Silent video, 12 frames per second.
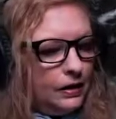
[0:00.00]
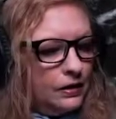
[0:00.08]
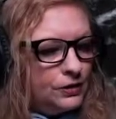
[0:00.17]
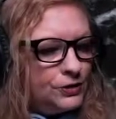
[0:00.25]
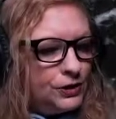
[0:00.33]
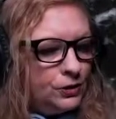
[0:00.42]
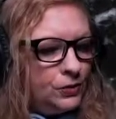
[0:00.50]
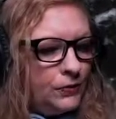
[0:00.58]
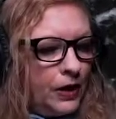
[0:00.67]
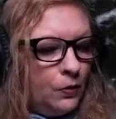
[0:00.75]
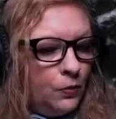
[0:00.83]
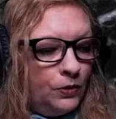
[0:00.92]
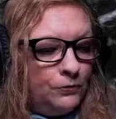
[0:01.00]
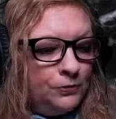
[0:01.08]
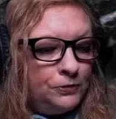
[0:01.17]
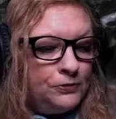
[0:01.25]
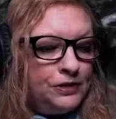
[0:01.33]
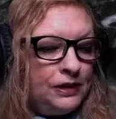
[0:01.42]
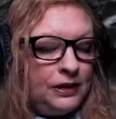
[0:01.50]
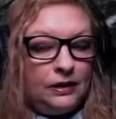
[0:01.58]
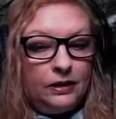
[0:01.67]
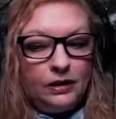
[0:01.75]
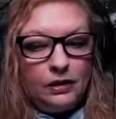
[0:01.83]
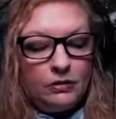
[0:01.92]
So at
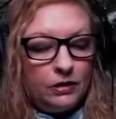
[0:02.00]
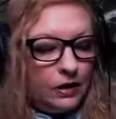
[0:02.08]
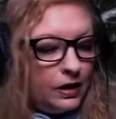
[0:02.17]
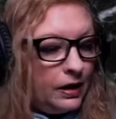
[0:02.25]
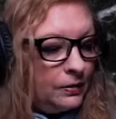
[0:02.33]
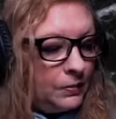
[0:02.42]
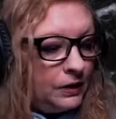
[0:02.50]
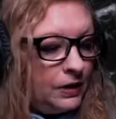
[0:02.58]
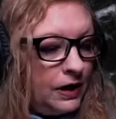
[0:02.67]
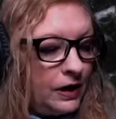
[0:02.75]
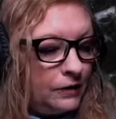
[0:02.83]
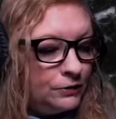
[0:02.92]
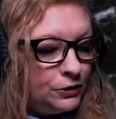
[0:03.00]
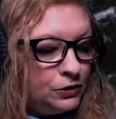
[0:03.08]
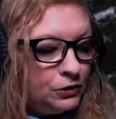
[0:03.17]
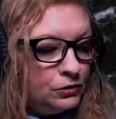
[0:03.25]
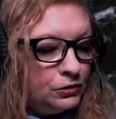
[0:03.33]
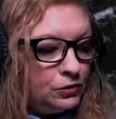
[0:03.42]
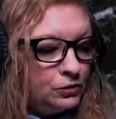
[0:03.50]
1:15 on a hot Monday afternoon,